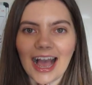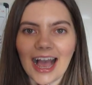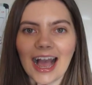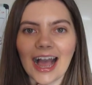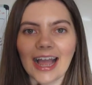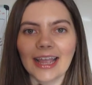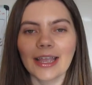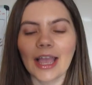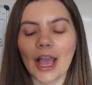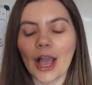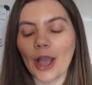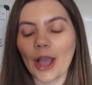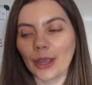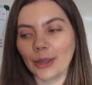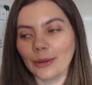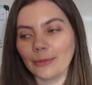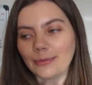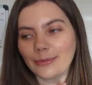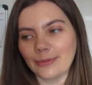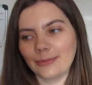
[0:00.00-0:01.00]
I
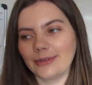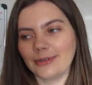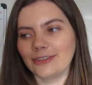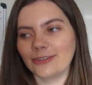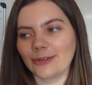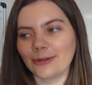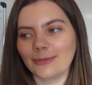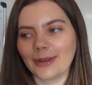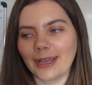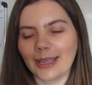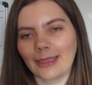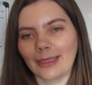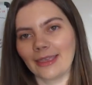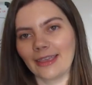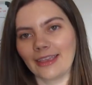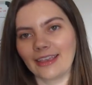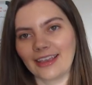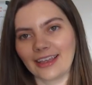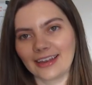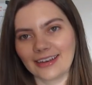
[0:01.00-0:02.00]
hope you enjoy
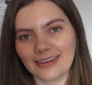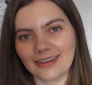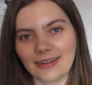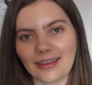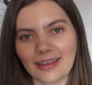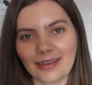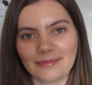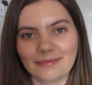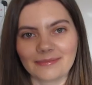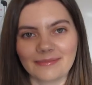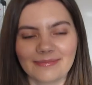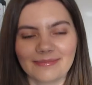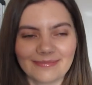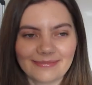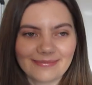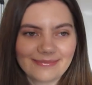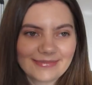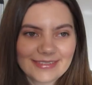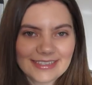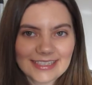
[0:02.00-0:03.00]
working and
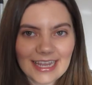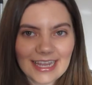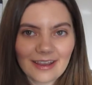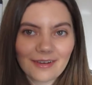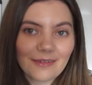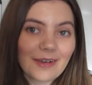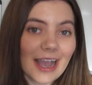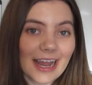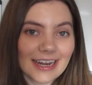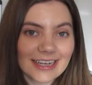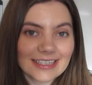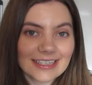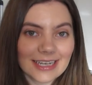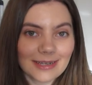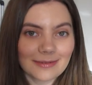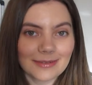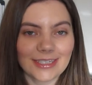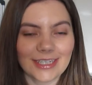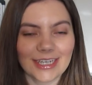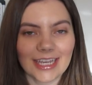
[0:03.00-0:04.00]
seeing what Hannah's
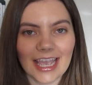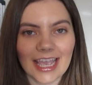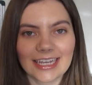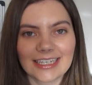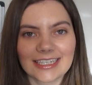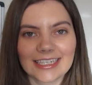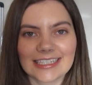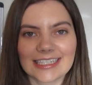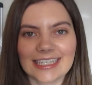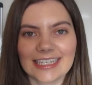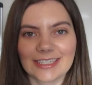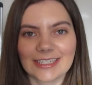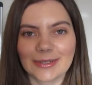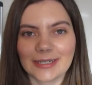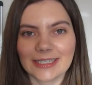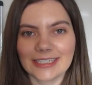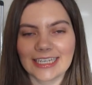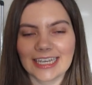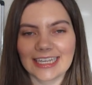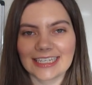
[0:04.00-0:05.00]
Lips UK does in
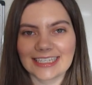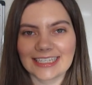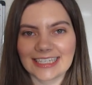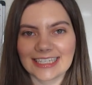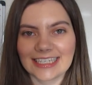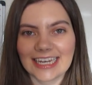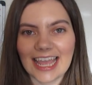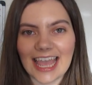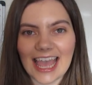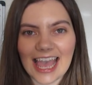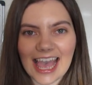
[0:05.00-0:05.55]
2018.